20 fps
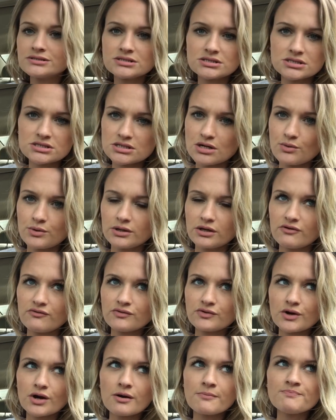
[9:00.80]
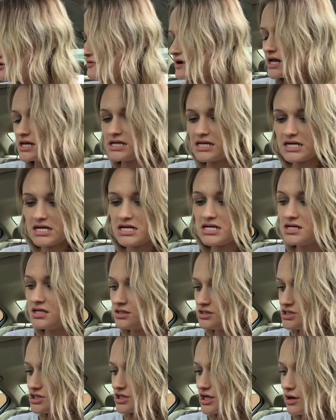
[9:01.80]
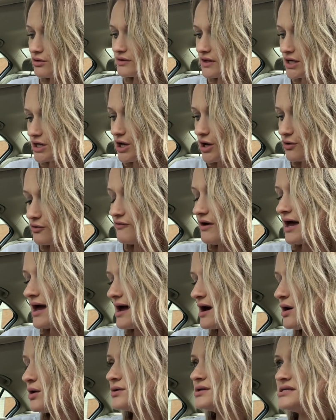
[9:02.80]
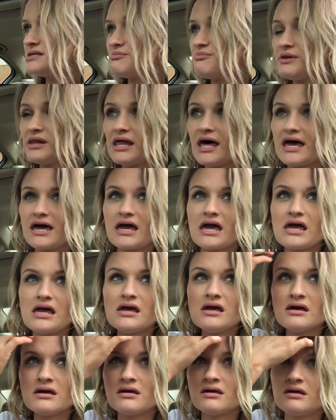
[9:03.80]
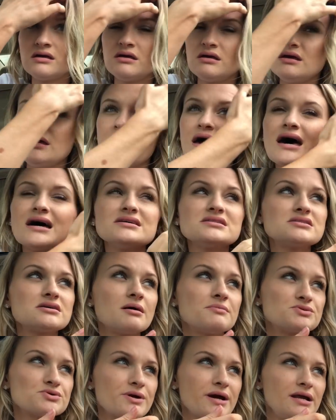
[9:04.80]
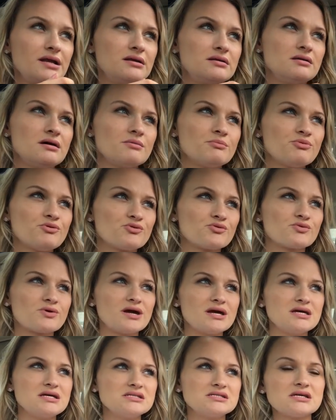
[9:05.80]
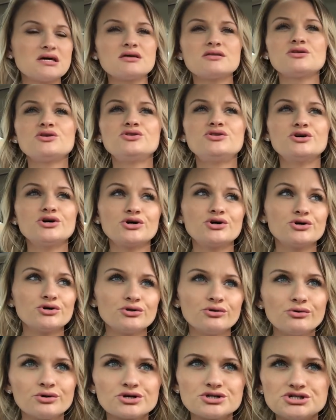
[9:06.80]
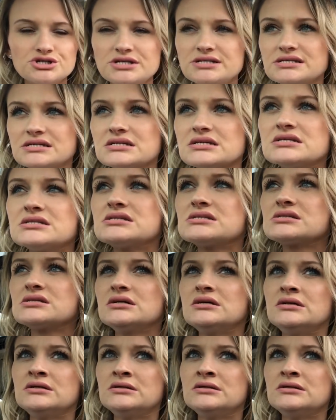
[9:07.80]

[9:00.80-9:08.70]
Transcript: So in love with her. If I need to go let Koda out to play, it has stopped raining. Praise the good Lord Jesus.